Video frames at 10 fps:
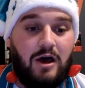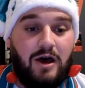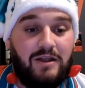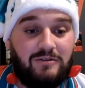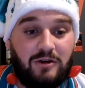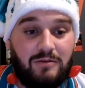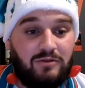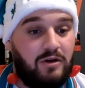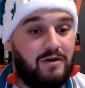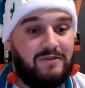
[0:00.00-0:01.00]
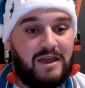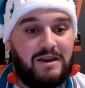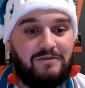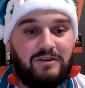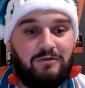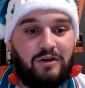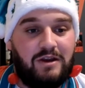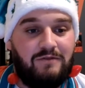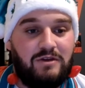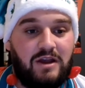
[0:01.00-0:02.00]
In terms of the NFC, for
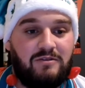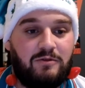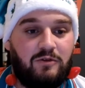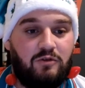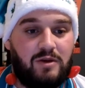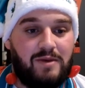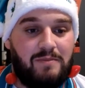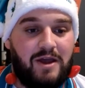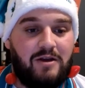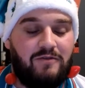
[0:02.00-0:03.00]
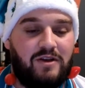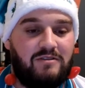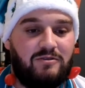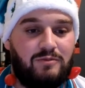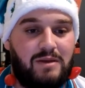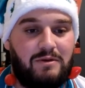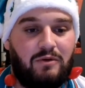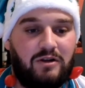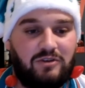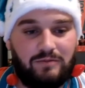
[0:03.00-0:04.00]
any of you guys Green Bay Packer fans who may be
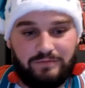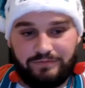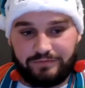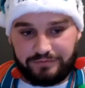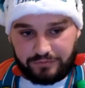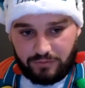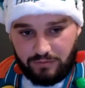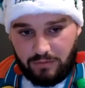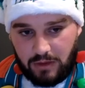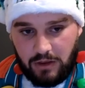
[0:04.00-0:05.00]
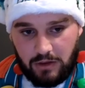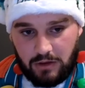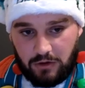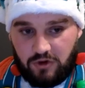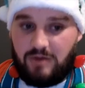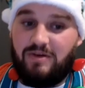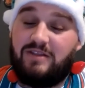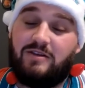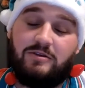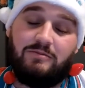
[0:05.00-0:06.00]
watching, Green Bay
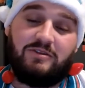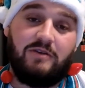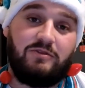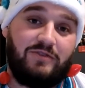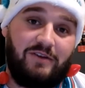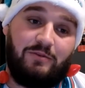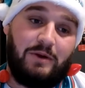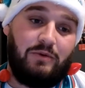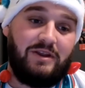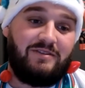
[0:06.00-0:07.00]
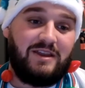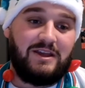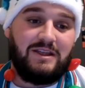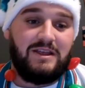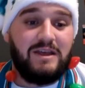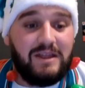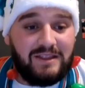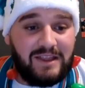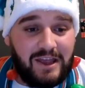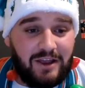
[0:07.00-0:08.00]
did themselves a favor by winning today.
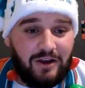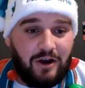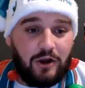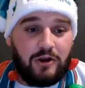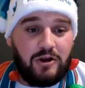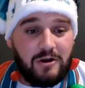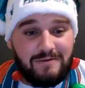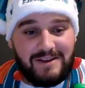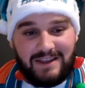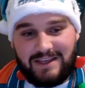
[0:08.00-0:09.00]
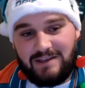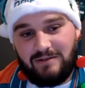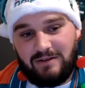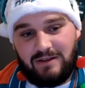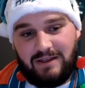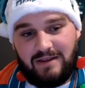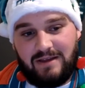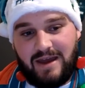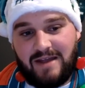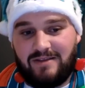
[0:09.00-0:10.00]
They are currently
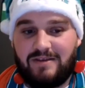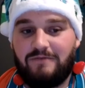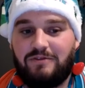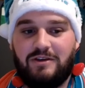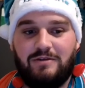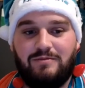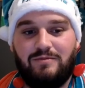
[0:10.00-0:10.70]
at the 10th seed.